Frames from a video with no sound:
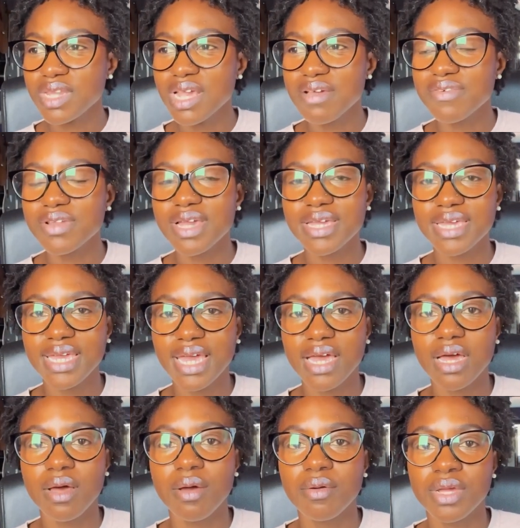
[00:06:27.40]
I feel like, yeah,
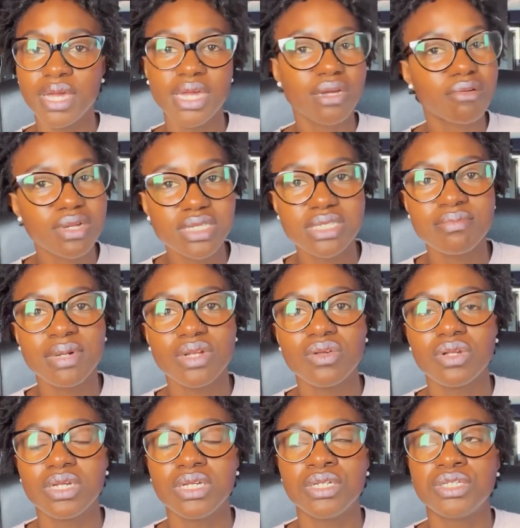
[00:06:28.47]
increasing my
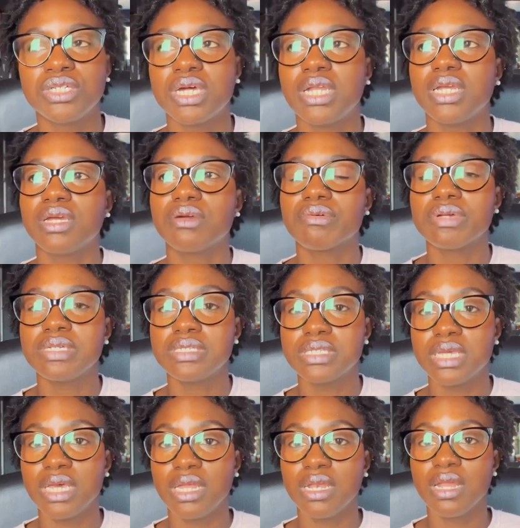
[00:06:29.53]
knowledge and
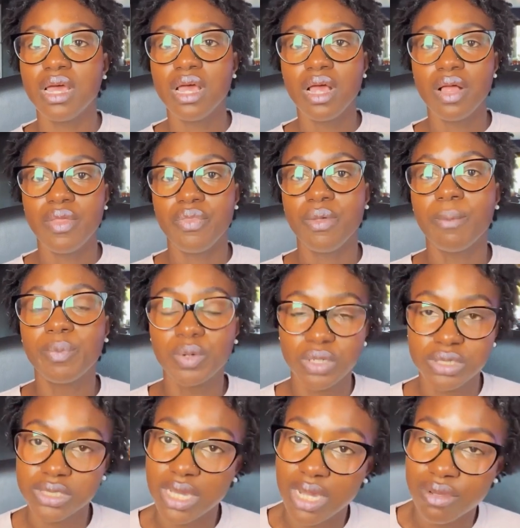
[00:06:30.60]
increasing the
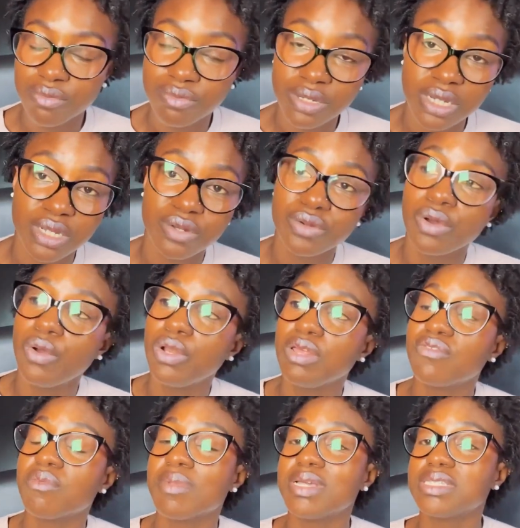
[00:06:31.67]
books that I read, not only
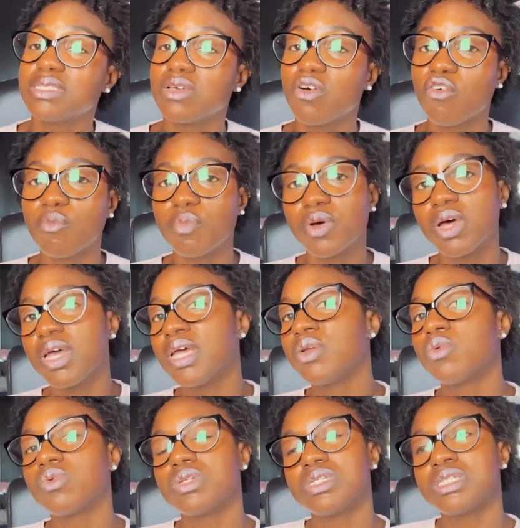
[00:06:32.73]
for myself, but in
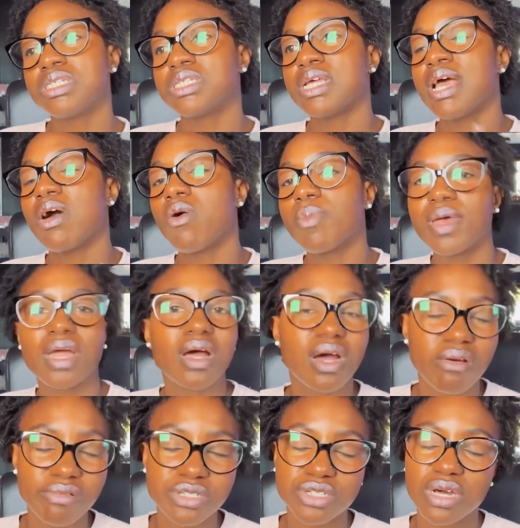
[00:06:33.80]
order to help
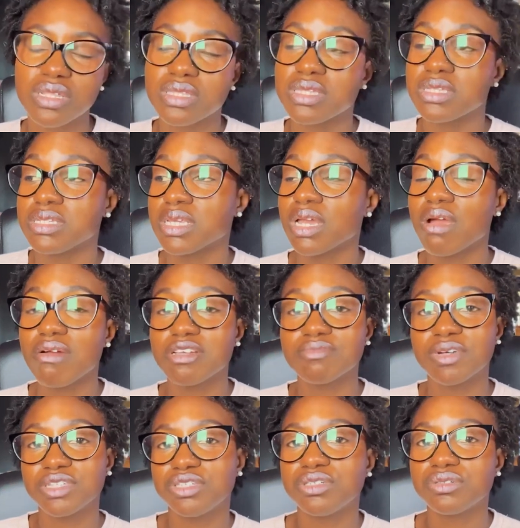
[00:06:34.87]
encourage others, encourage
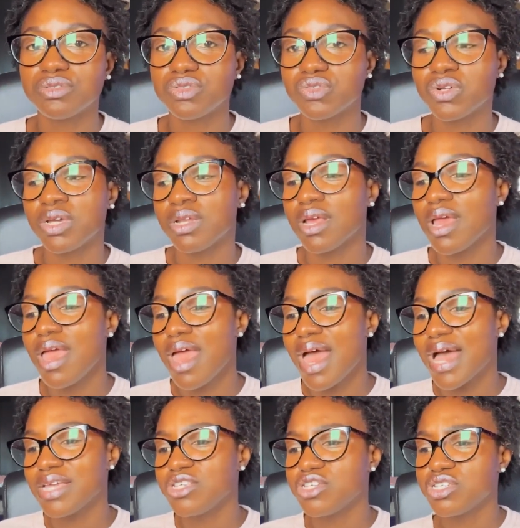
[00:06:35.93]
my children,
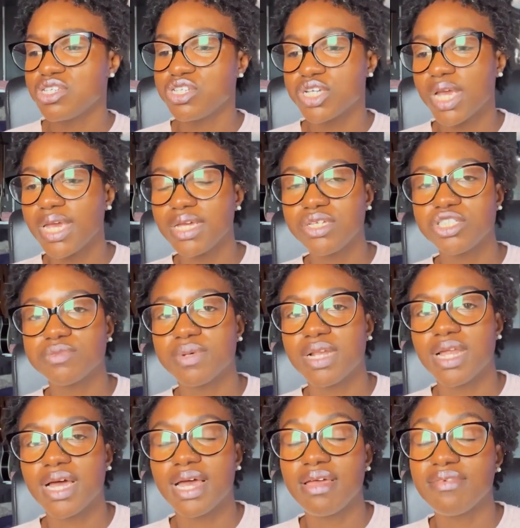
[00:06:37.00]
and just change my
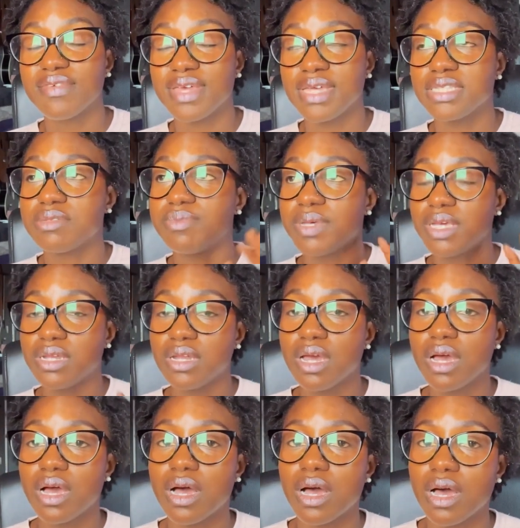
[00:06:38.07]
life, it's been
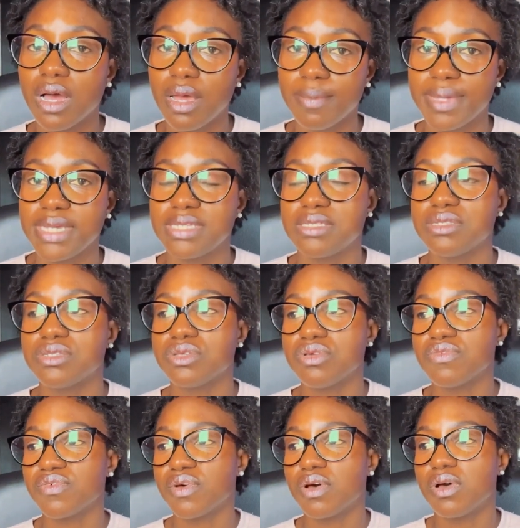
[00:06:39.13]
amazing so
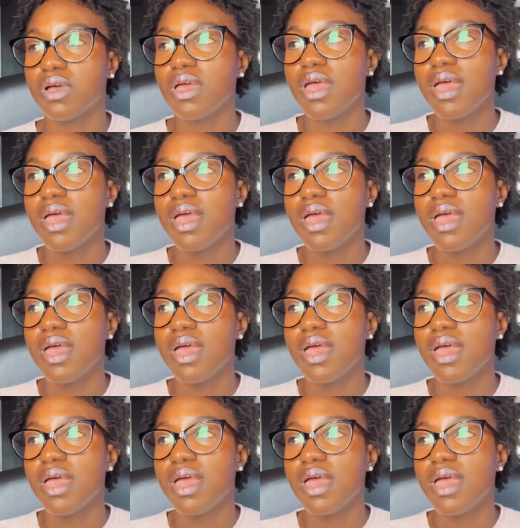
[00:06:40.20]
far.